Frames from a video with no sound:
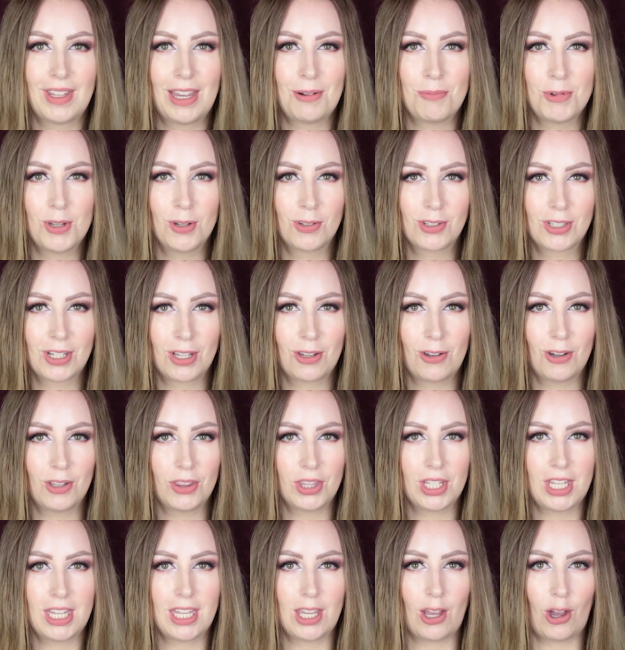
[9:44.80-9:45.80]
And we also got
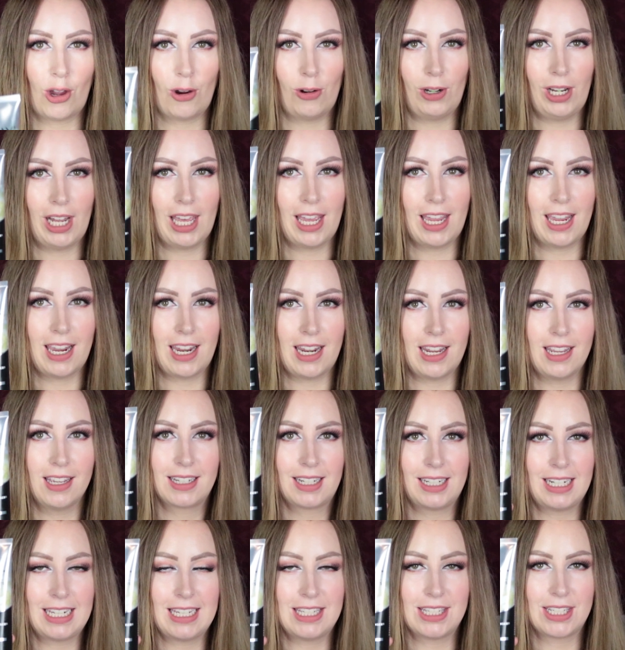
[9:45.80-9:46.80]
the Olay
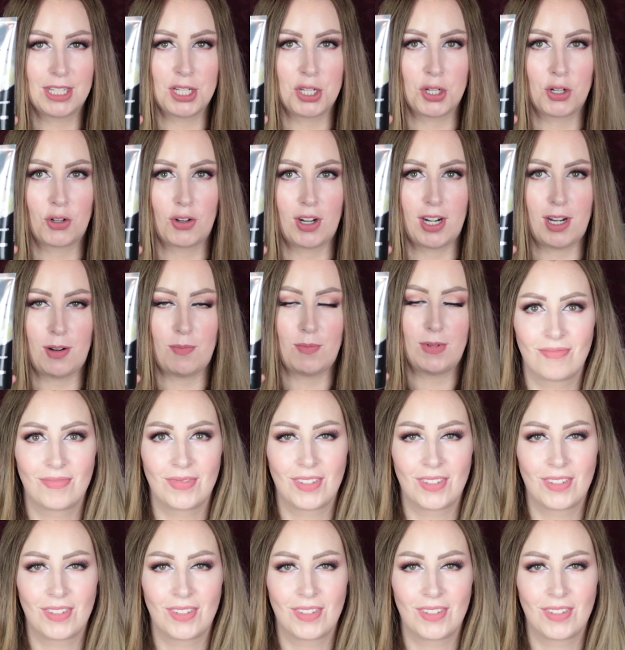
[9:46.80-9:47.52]
Cleansing Cream.